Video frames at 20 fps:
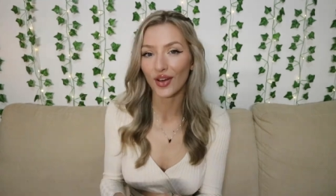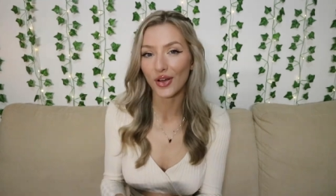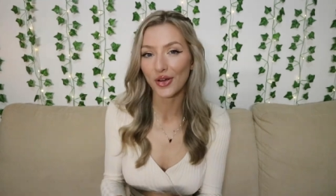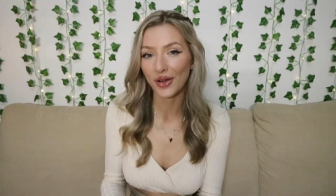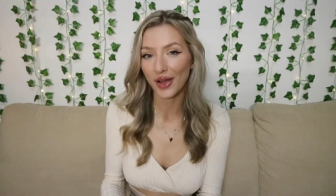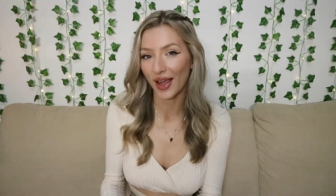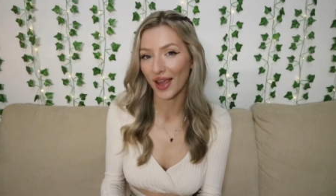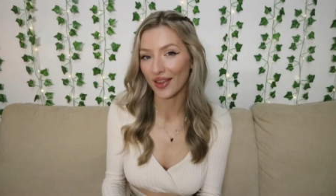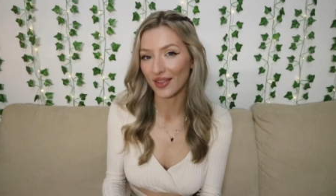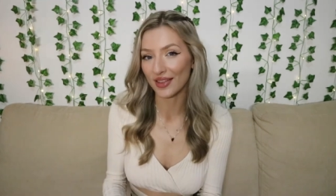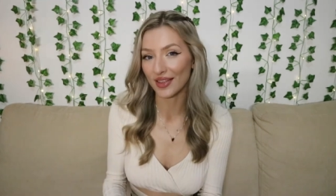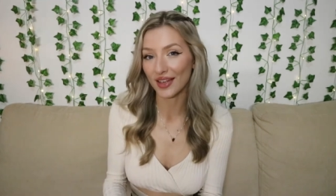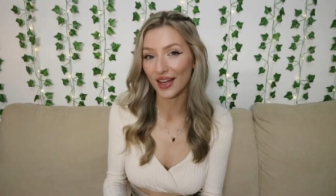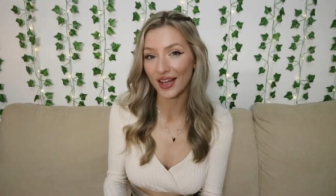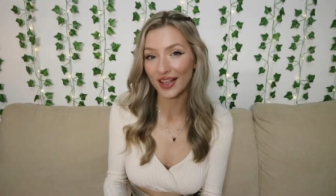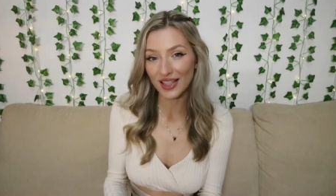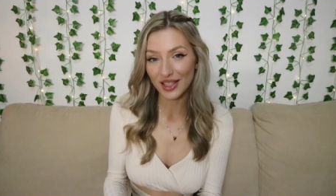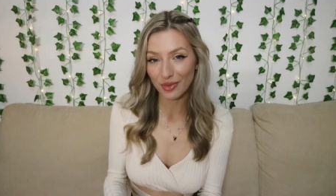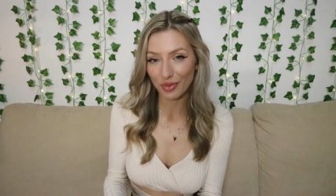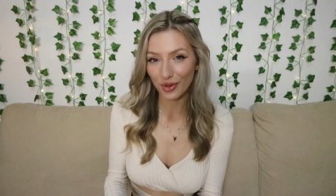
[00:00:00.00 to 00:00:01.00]
Okay, the
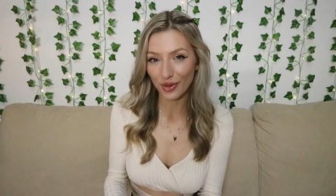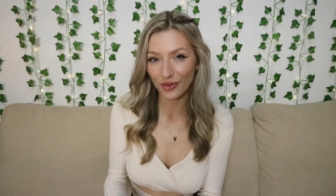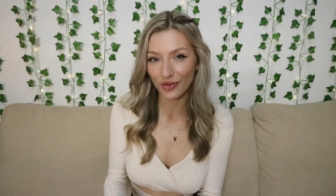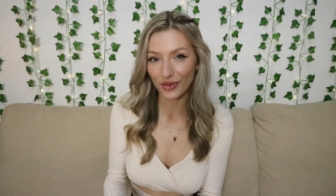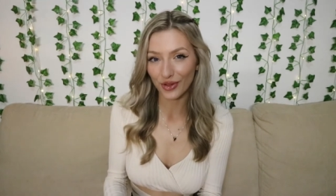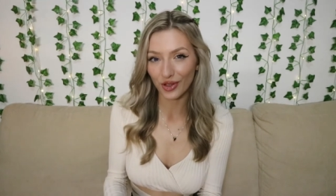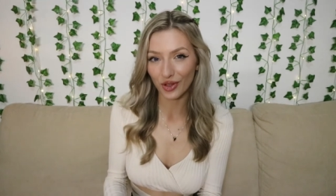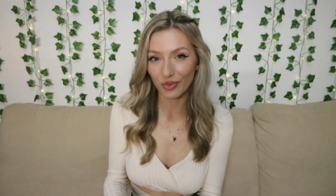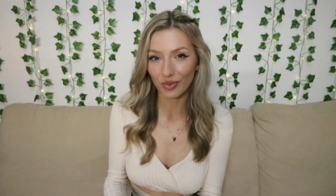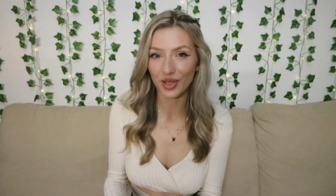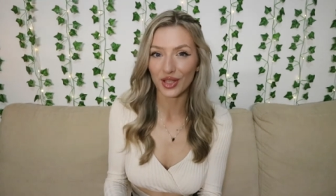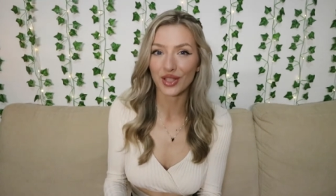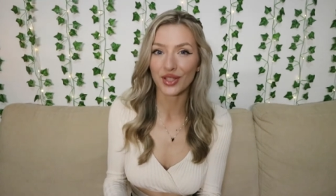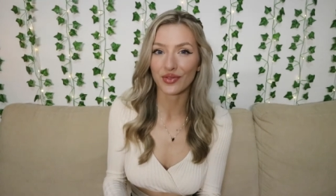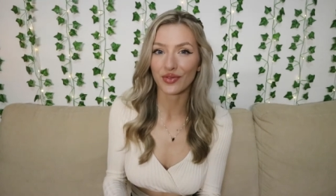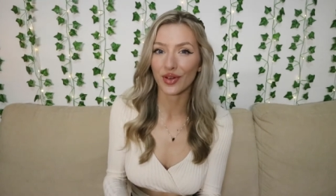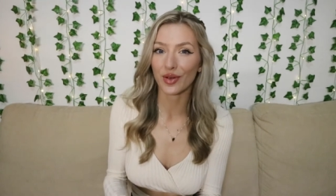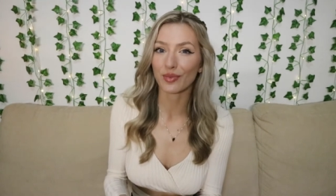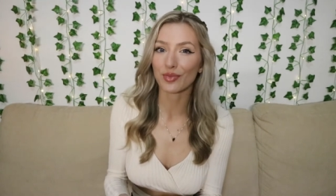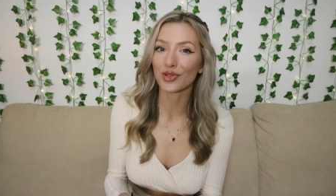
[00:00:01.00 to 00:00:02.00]
next perfume
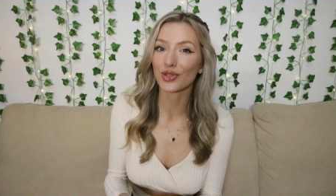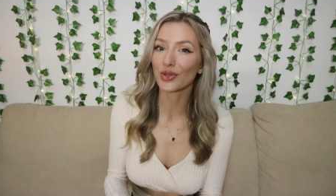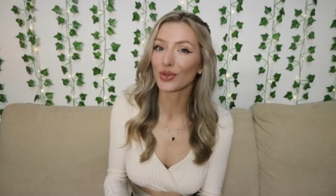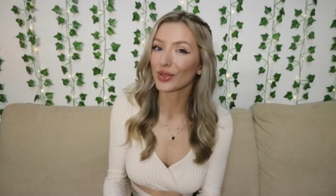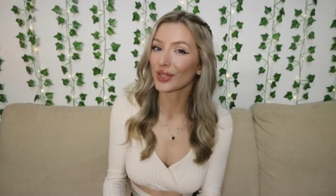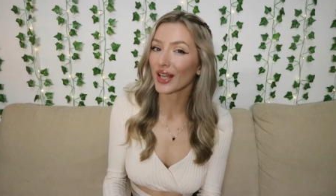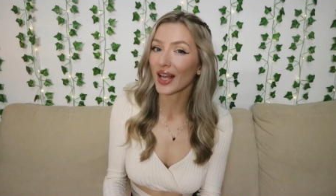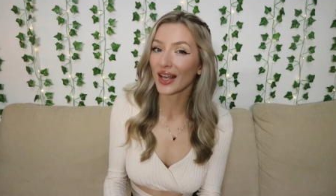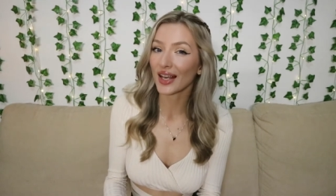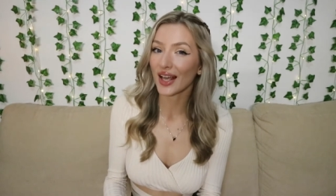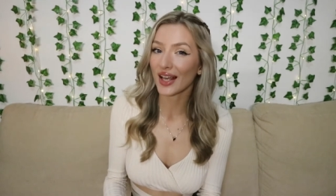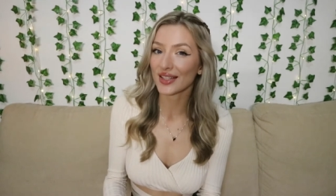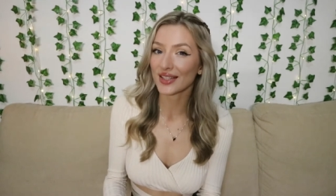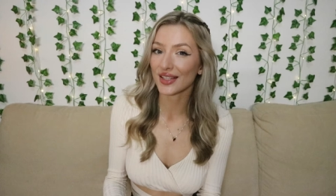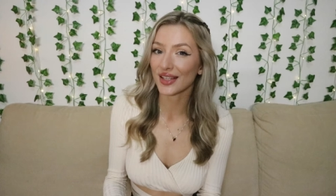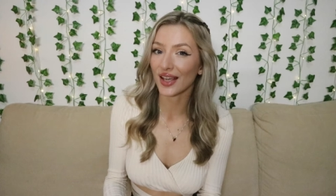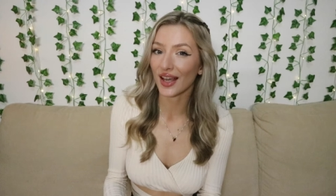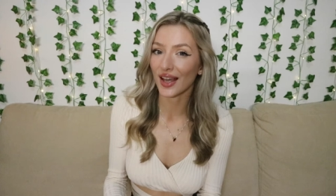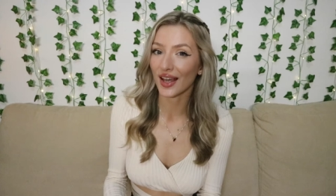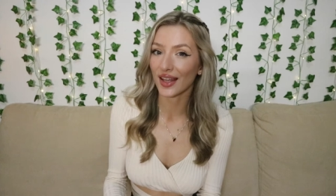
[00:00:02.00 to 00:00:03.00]
is from Juliette Has
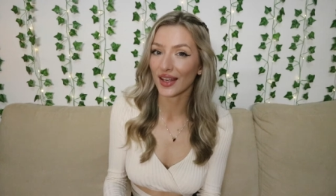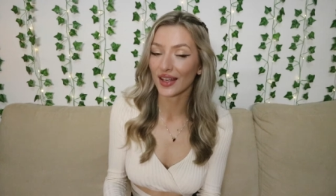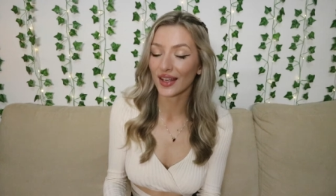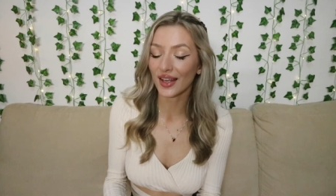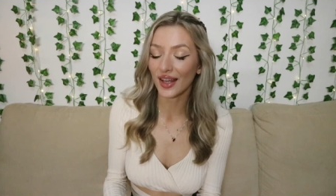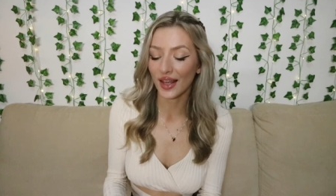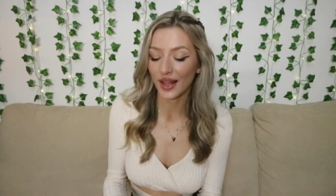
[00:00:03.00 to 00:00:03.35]
a Gun,